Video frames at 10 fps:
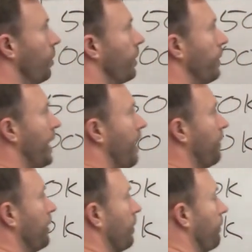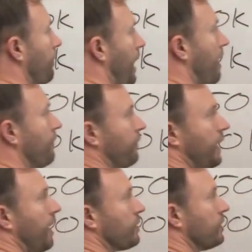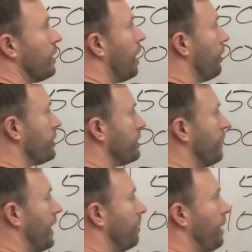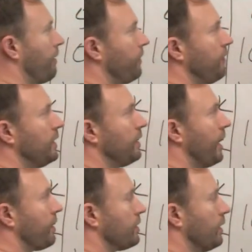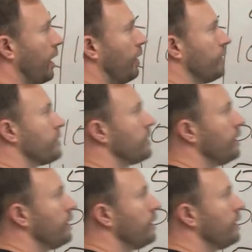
what do we have here? $5,000 divided by $50,000